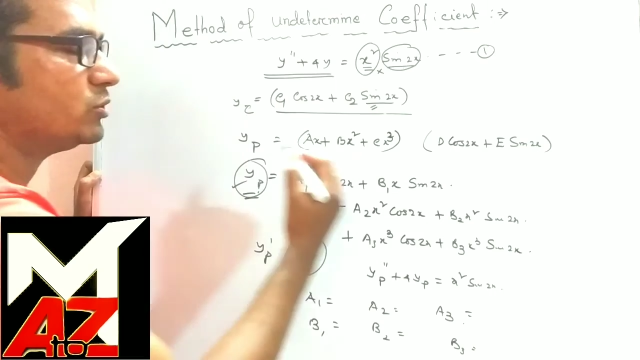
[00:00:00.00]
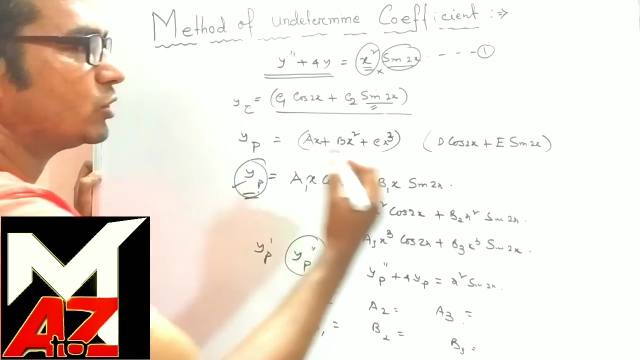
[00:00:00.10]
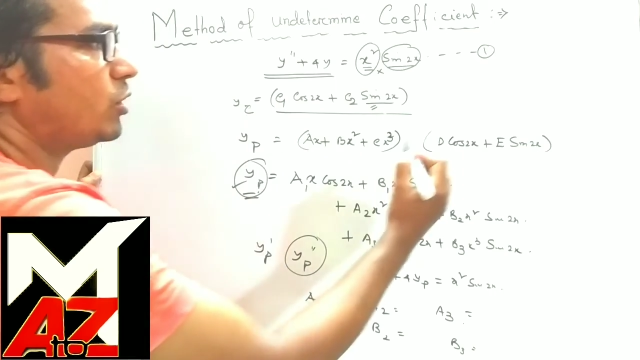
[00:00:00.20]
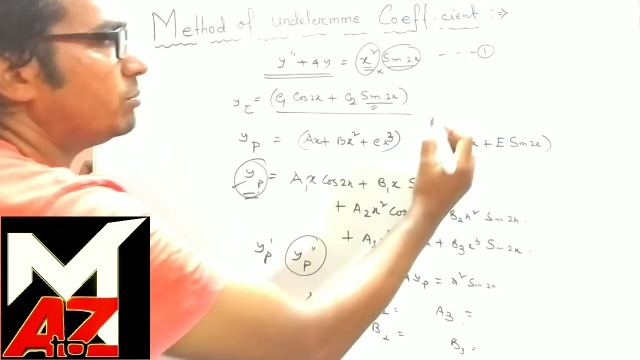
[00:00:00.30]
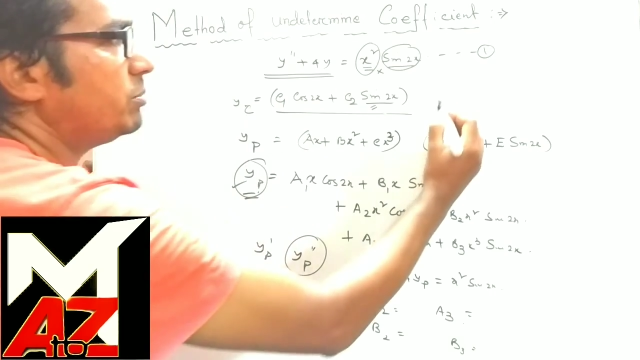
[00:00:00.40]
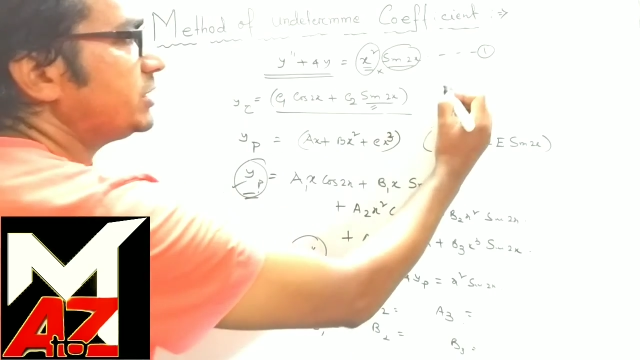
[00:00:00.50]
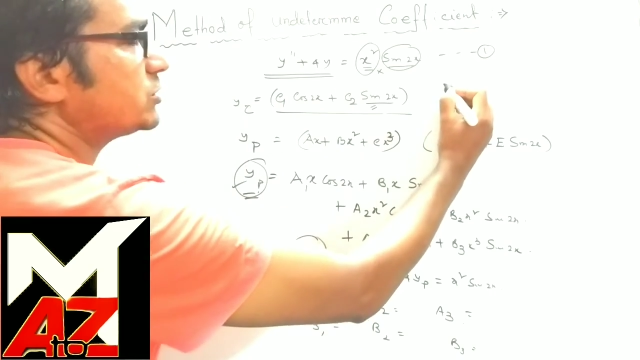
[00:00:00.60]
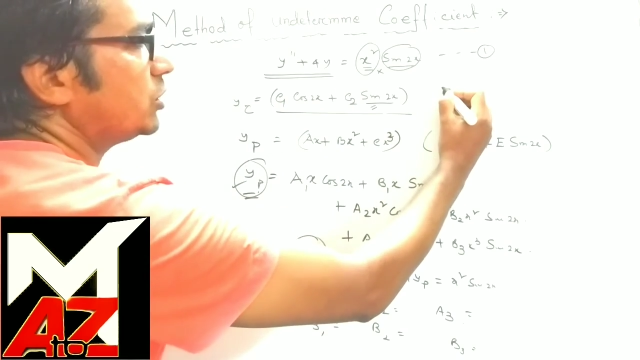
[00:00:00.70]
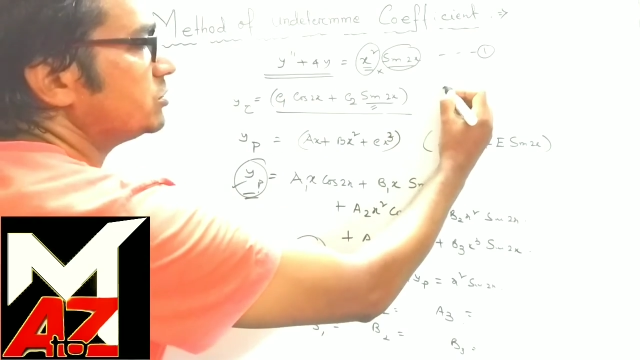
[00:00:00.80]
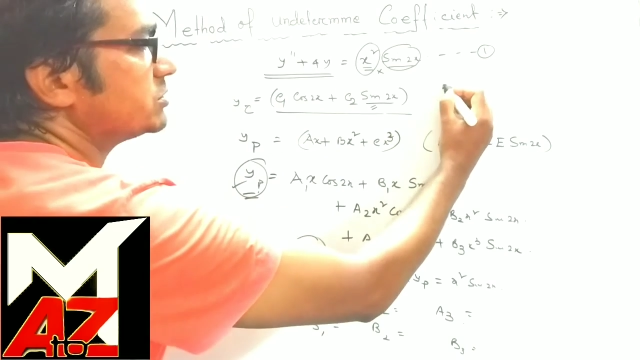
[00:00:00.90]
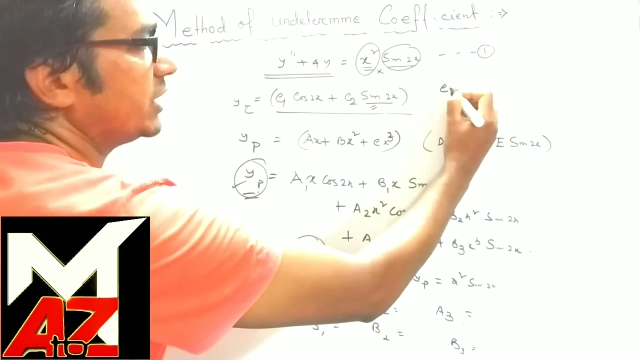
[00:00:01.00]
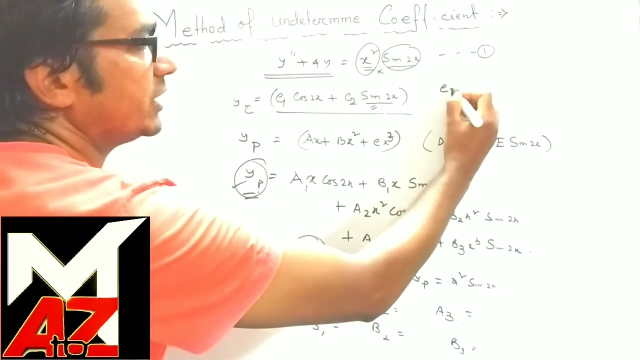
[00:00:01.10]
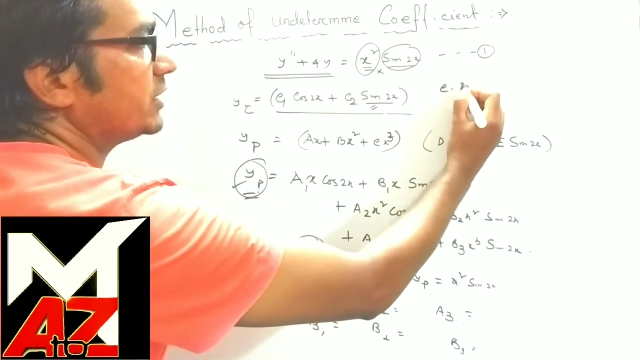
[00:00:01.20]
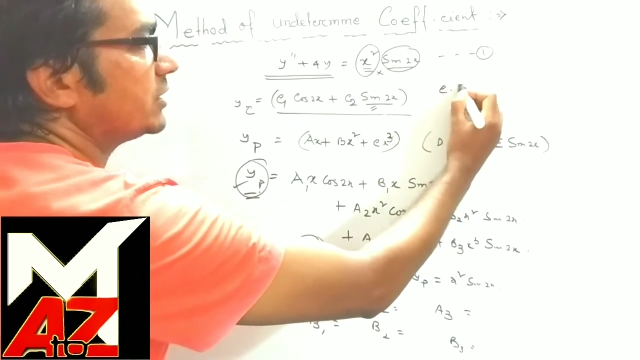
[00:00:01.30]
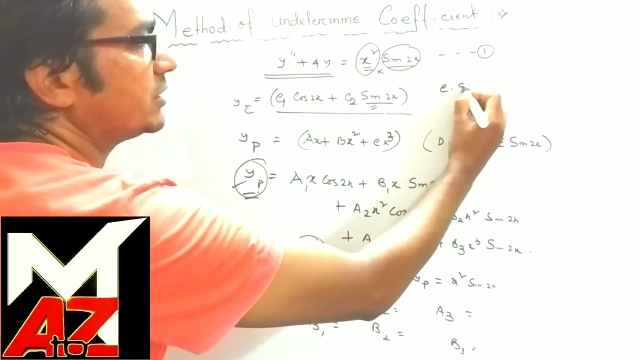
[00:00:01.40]
the complete solution
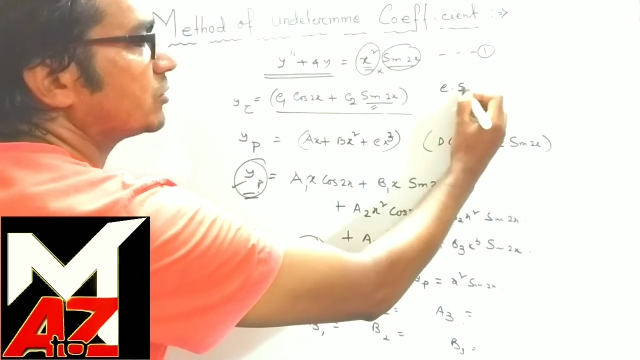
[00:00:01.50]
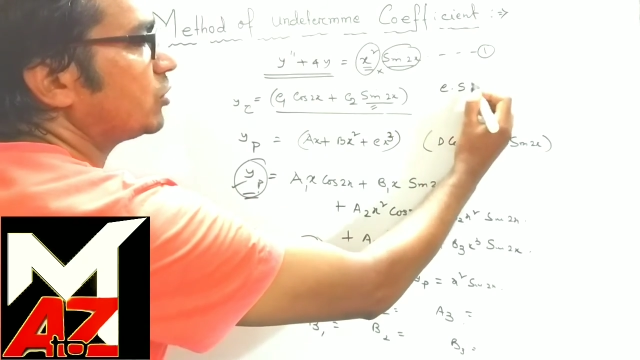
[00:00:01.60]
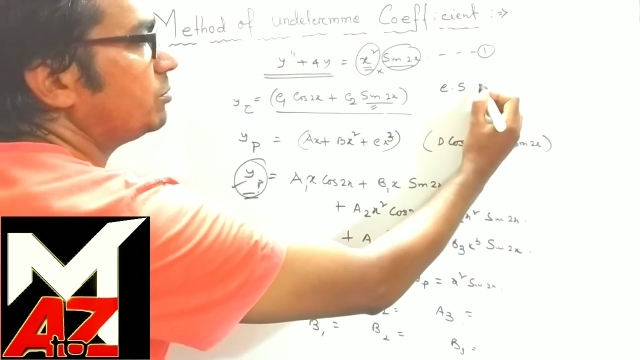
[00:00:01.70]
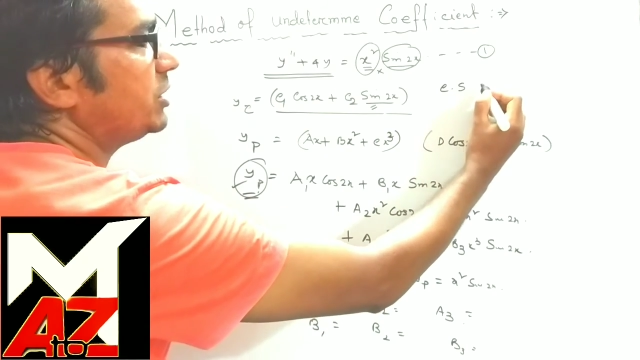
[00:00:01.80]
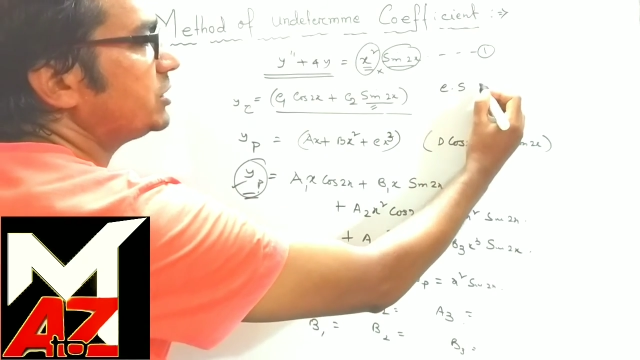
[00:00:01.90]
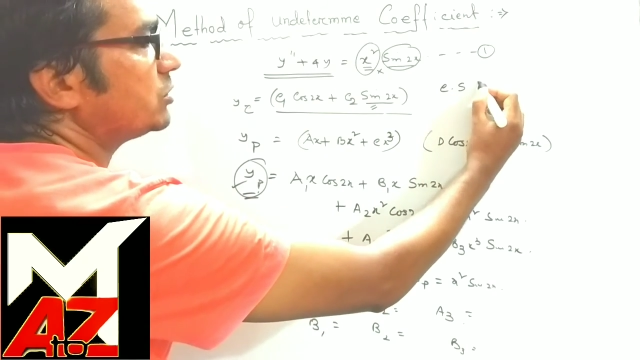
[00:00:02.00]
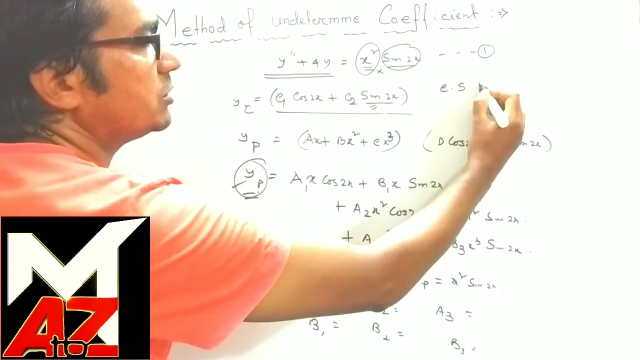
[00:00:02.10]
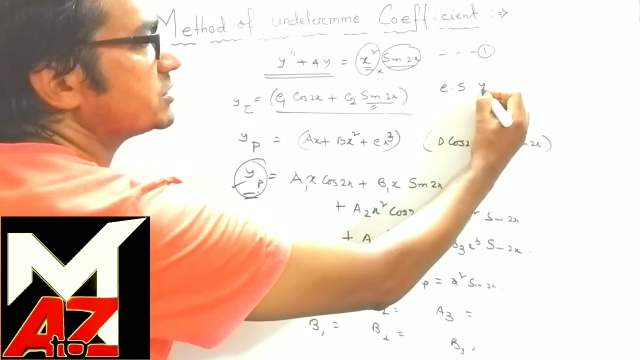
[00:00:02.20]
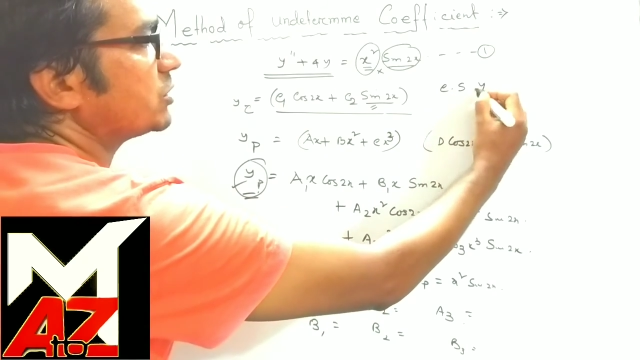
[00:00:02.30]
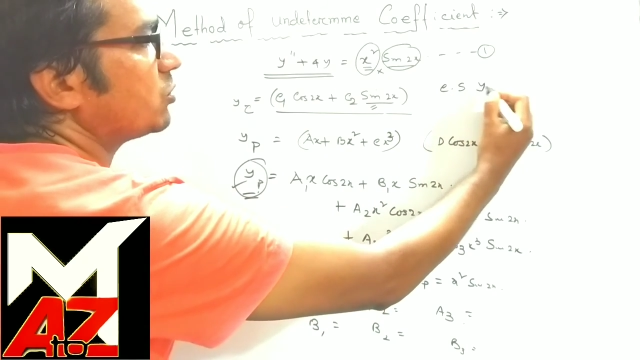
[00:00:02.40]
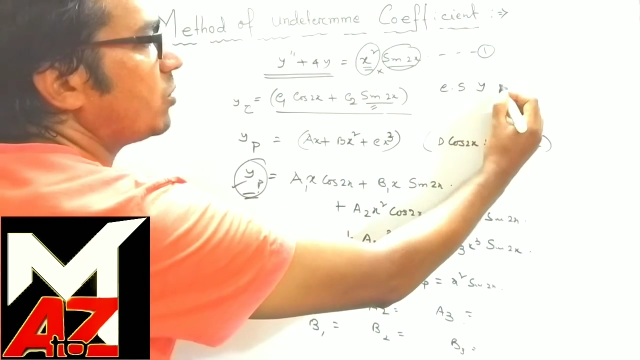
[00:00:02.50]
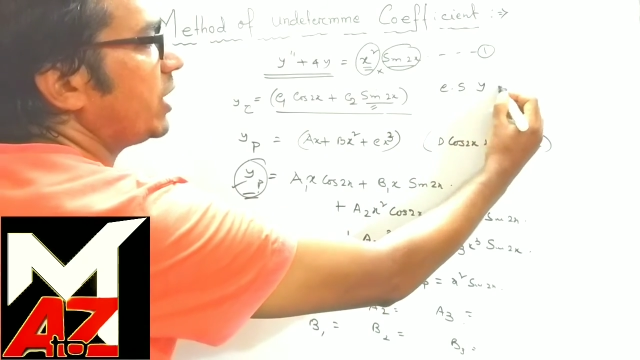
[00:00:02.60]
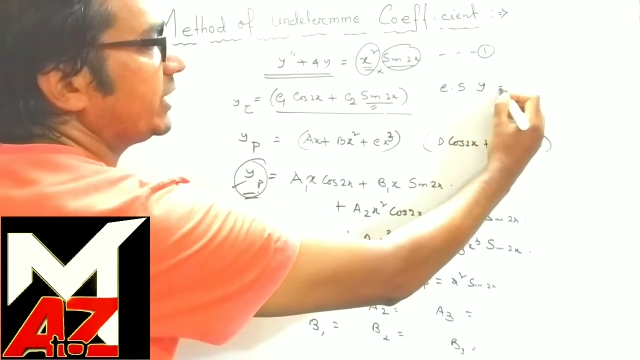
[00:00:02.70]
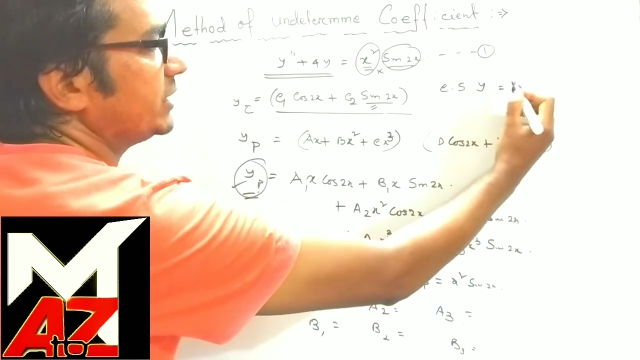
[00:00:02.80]
y